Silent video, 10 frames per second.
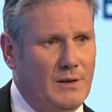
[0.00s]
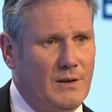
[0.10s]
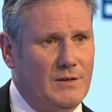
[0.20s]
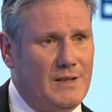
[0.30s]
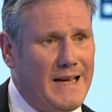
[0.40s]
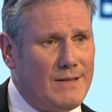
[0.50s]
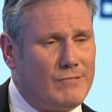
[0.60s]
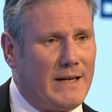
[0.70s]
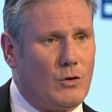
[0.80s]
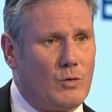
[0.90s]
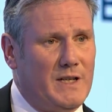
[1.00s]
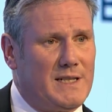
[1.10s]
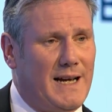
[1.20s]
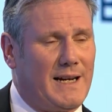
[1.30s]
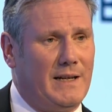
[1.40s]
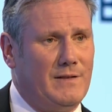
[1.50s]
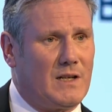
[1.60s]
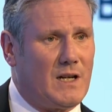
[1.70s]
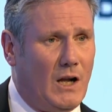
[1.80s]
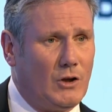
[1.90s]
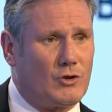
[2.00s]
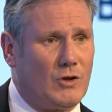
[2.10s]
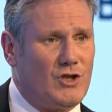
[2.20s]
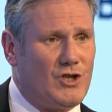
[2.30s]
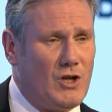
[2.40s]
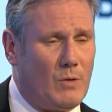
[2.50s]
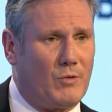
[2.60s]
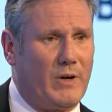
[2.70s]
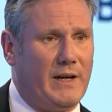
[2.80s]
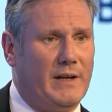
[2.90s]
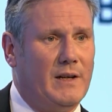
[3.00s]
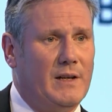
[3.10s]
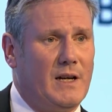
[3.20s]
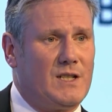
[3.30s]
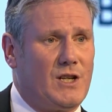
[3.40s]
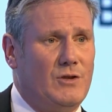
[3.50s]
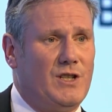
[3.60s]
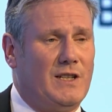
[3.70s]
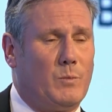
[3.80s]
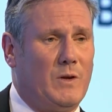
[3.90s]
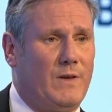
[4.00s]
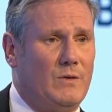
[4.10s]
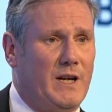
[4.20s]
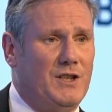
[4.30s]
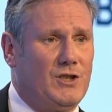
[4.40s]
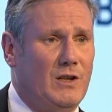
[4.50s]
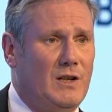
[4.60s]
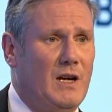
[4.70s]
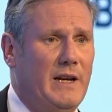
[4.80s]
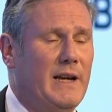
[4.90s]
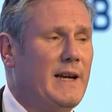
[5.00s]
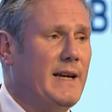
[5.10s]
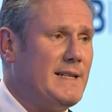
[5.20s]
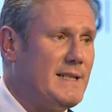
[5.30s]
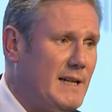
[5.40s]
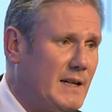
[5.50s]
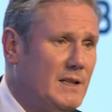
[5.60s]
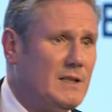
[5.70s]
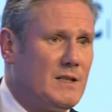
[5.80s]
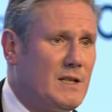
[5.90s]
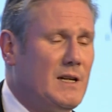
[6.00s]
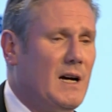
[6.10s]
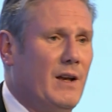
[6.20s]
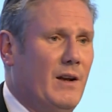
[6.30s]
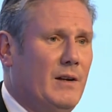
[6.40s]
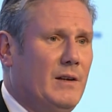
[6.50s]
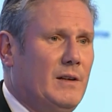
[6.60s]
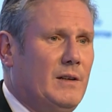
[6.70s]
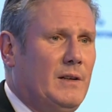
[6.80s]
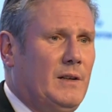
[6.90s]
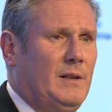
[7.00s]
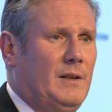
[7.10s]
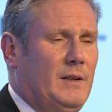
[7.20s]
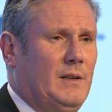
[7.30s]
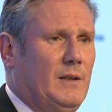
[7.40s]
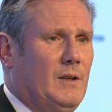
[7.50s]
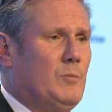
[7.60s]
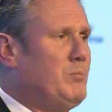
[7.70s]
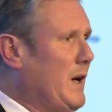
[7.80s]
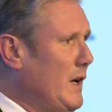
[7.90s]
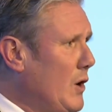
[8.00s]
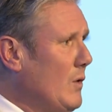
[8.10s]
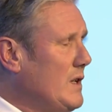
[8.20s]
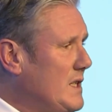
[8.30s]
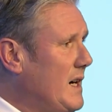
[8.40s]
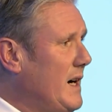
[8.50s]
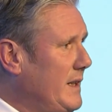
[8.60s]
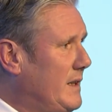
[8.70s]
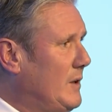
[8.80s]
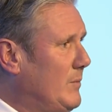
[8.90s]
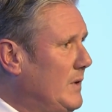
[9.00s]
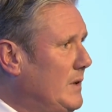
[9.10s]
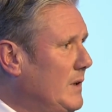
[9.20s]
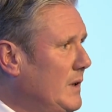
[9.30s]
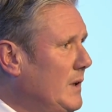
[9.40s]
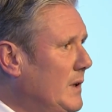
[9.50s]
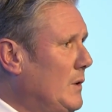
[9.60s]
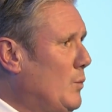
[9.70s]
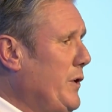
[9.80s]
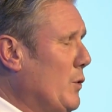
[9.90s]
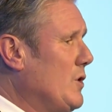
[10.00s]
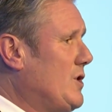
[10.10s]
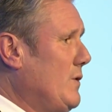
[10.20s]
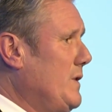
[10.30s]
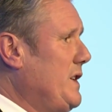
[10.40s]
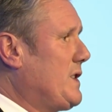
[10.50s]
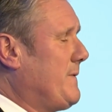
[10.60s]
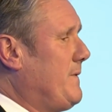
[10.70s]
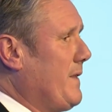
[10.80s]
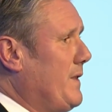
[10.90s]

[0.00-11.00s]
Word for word: Their record in tackling the cultural snobbery associated with vocational learning is second to none. But alongside them, we also need to fund the